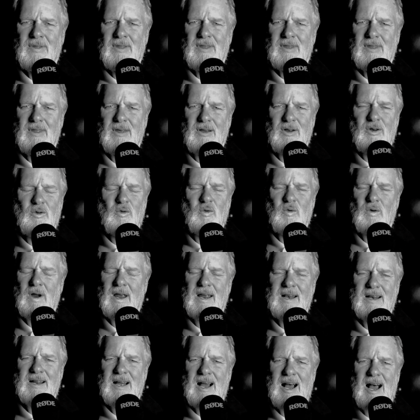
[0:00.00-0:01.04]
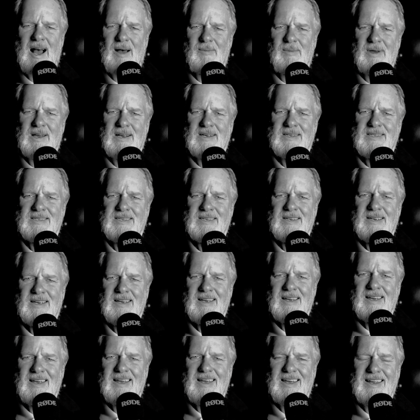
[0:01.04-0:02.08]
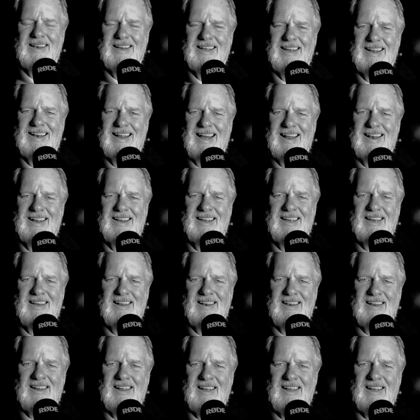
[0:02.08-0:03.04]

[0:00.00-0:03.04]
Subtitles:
the great comics in Connecticut.